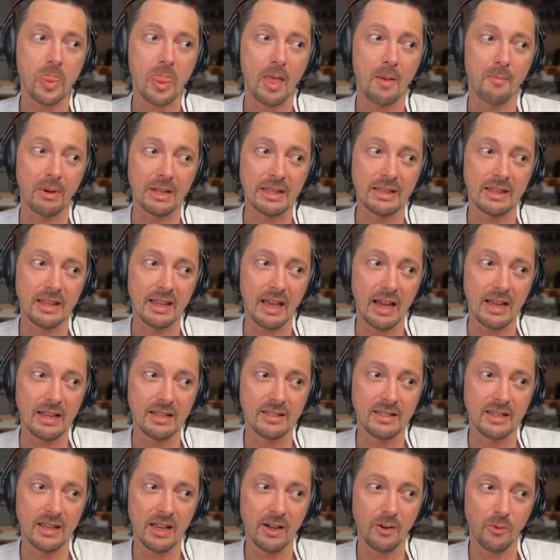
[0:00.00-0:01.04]
but the
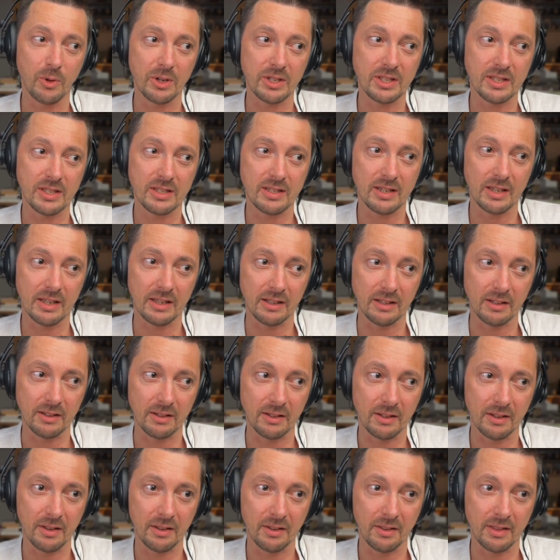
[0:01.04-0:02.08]
idea was
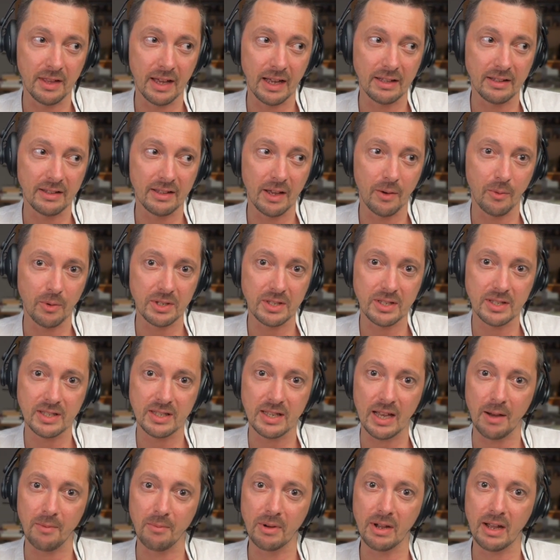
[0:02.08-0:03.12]
still that there was
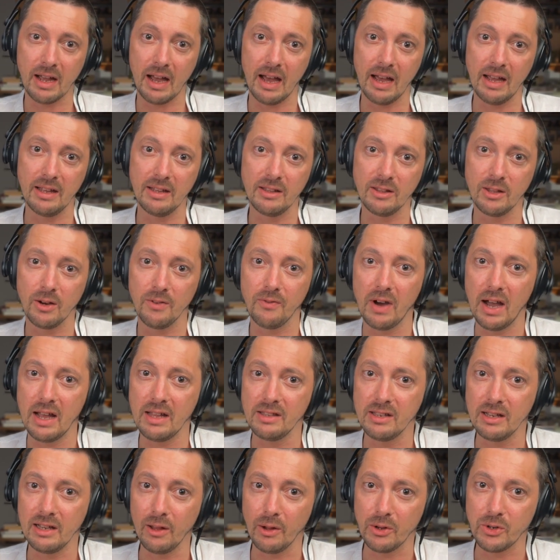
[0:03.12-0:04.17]
some kind of
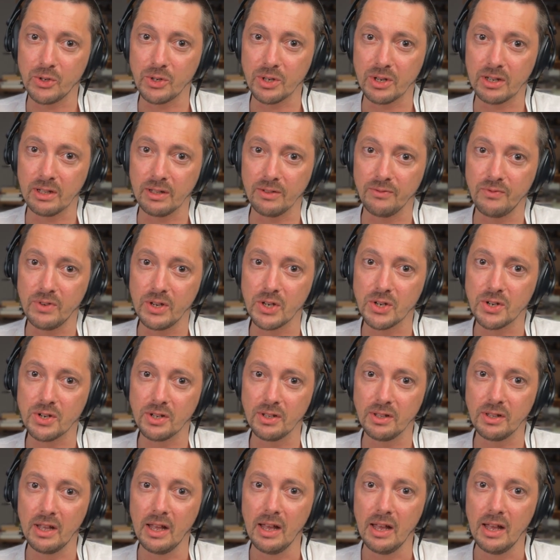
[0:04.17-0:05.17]
ideological vision,